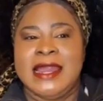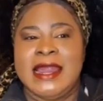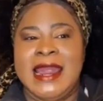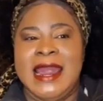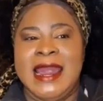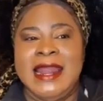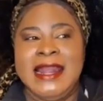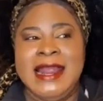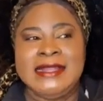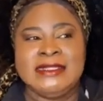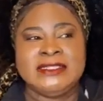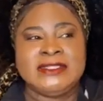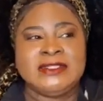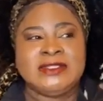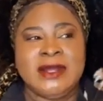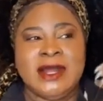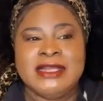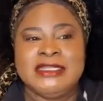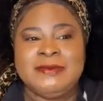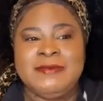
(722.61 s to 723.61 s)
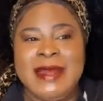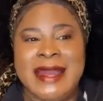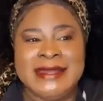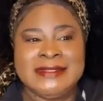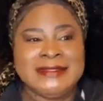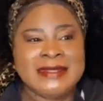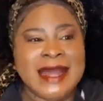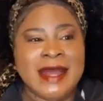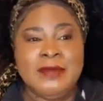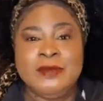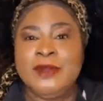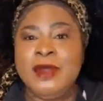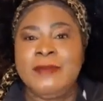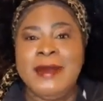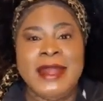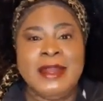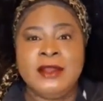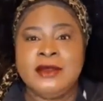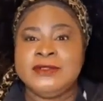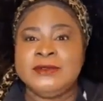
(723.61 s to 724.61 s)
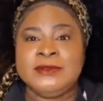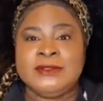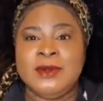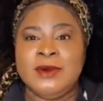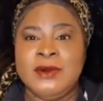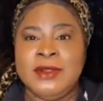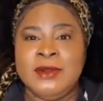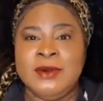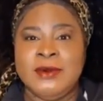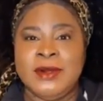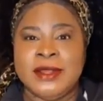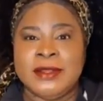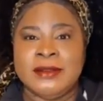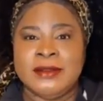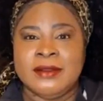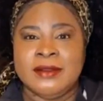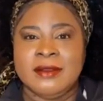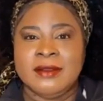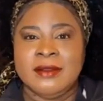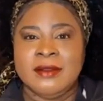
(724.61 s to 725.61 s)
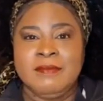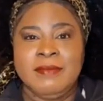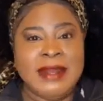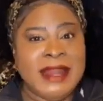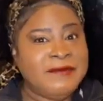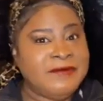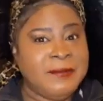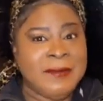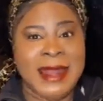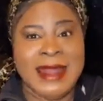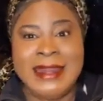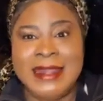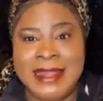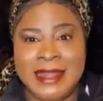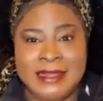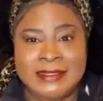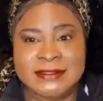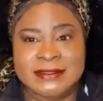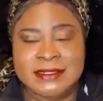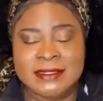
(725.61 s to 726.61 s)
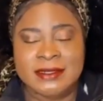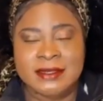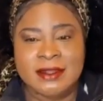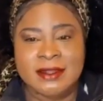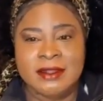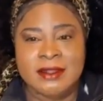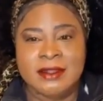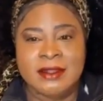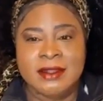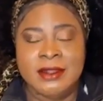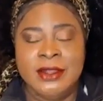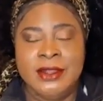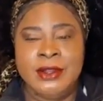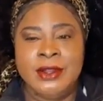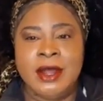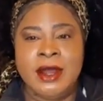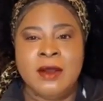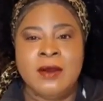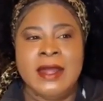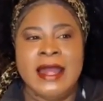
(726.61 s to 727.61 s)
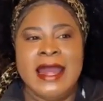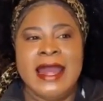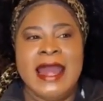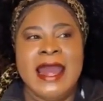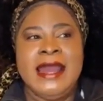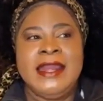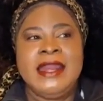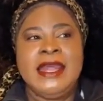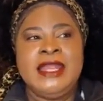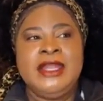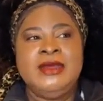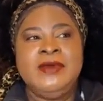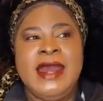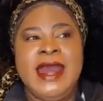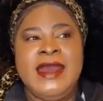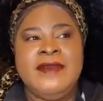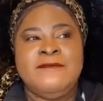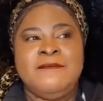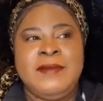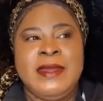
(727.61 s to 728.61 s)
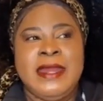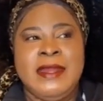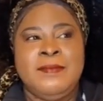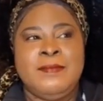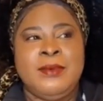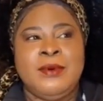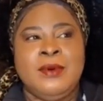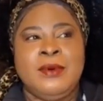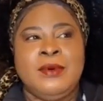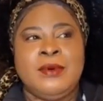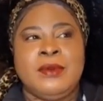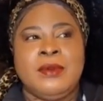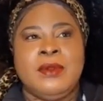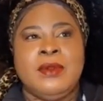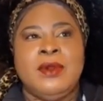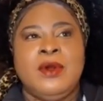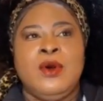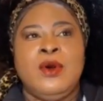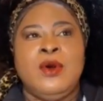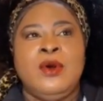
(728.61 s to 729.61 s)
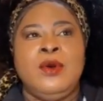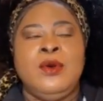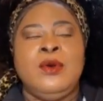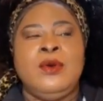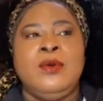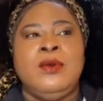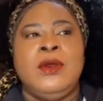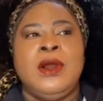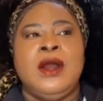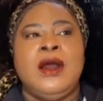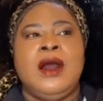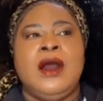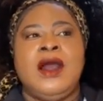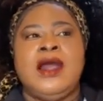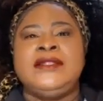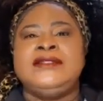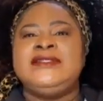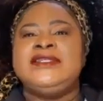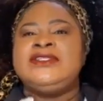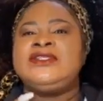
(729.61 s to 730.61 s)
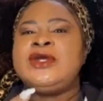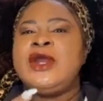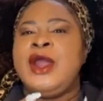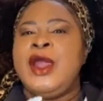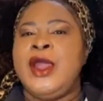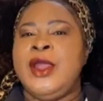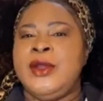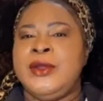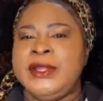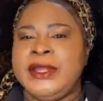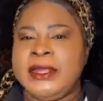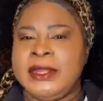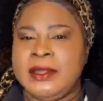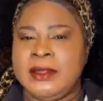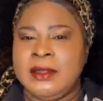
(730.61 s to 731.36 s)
And they just start spazzing out. Nobody knows what's going on, but everybody gets it, And then you have people who are just hurting.